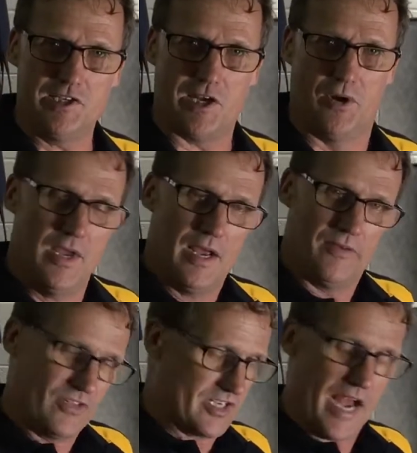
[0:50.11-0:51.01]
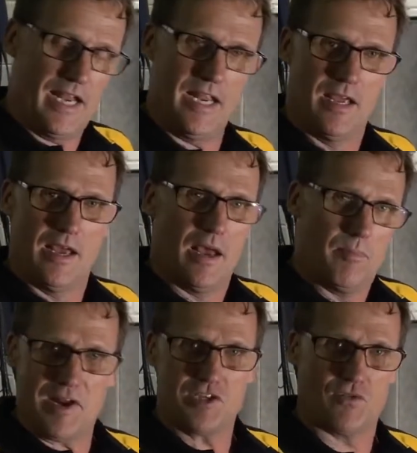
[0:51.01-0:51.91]
so if there's any
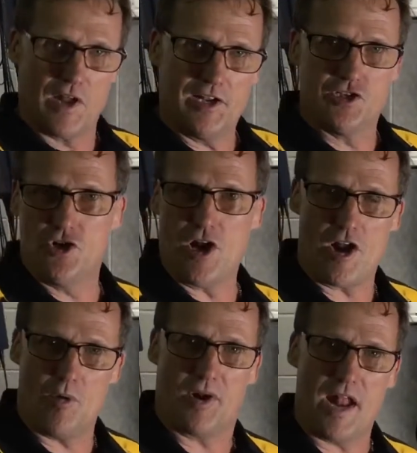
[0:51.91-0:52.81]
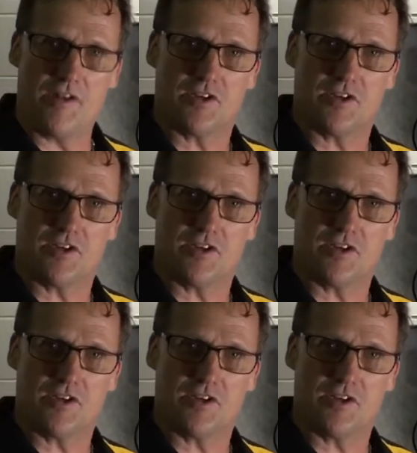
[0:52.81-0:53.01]
bunch of letters you don't know what